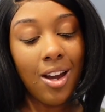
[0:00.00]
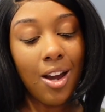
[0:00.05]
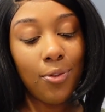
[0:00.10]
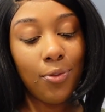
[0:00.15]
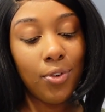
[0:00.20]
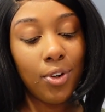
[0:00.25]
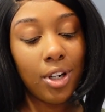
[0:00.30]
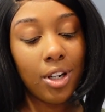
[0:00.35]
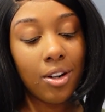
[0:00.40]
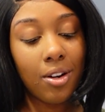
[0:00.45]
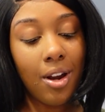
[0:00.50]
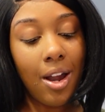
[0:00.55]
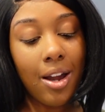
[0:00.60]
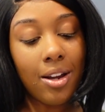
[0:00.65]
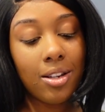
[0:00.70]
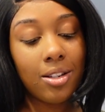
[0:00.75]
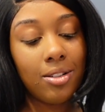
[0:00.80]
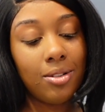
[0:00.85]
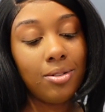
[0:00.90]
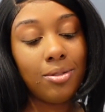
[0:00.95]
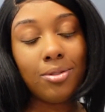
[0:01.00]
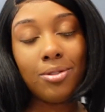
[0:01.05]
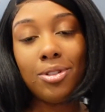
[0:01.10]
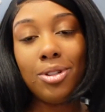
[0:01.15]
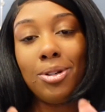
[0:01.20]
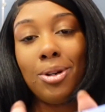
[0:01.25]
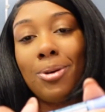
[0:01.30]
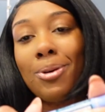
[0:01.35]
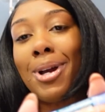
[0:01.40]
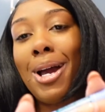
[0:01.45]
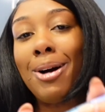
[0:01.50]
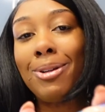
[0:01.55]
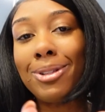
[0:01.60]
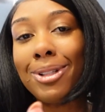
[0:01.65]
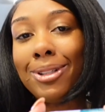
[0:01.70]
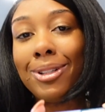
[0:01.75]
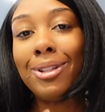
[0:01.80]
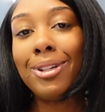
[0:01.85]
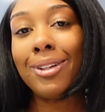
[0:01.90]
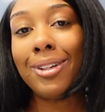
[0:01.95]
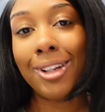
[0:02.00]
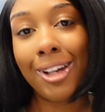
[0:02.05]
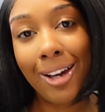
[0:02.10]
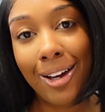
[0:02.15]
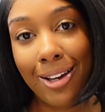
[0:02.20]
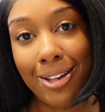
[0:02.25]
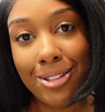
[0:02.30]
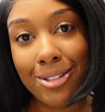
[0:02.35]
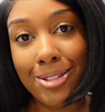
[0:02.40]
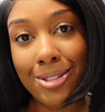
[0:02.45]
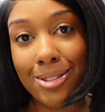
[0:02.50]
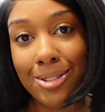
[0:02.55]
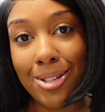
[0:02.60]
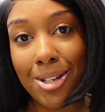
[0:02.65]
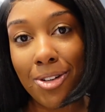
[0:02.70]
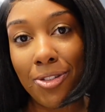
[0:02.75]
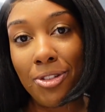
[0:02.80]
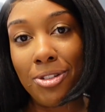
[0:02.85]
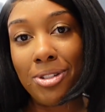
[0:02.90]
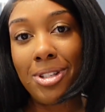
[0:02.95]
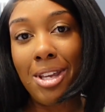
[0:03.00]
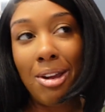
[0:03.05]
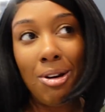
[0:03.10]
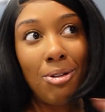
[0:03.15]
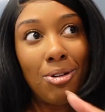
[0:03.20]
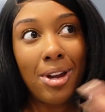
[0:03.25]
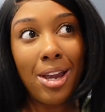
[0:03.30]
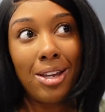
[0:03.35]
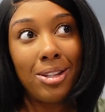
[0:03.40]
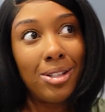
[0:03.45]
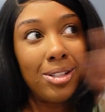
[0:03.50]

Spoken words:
I figure I can, you know, count the little lines and stuff and say, okay,